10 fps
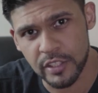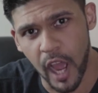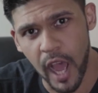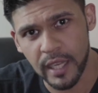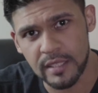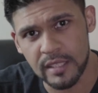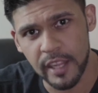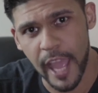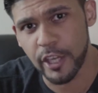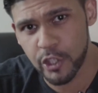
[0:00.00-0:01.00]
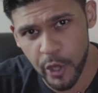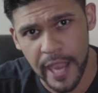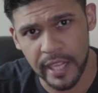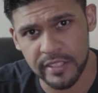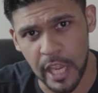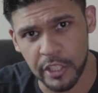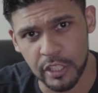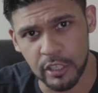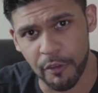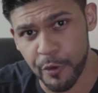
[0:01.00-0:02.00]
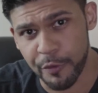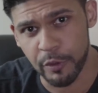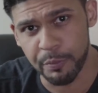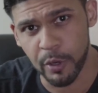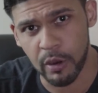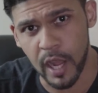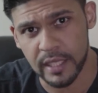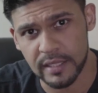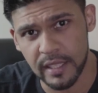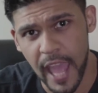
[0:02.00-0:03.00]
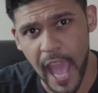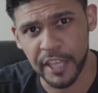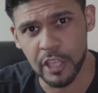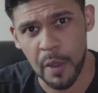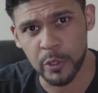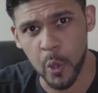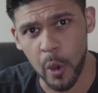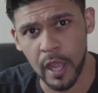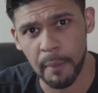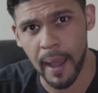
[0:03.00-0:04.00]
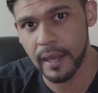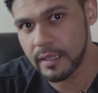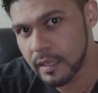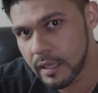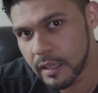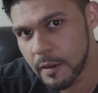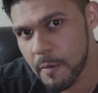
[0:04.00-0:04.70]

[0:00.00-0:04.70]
diet and training section of Review Bru Right. And today we're talking about